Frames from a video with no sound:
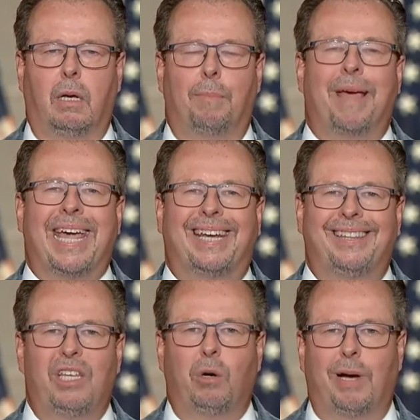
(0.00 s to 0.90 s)
made in
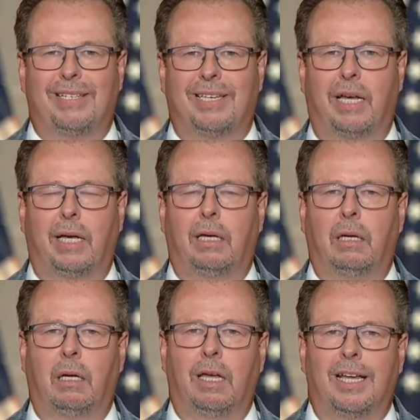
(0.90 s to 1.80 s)
the USA
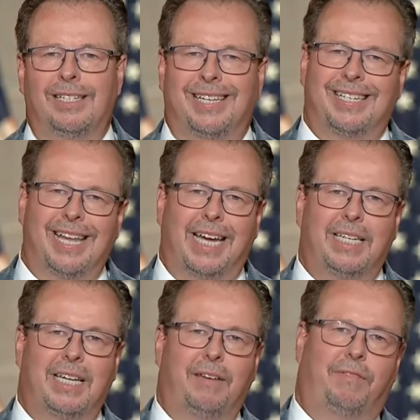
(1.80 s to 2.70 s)
since
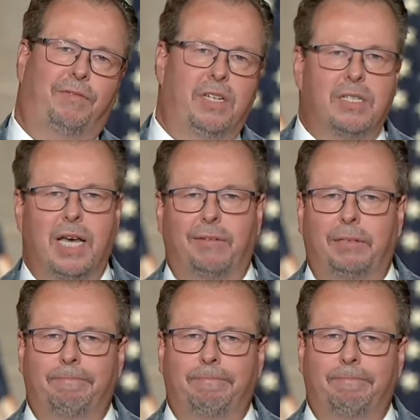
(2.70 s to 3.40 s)
1957.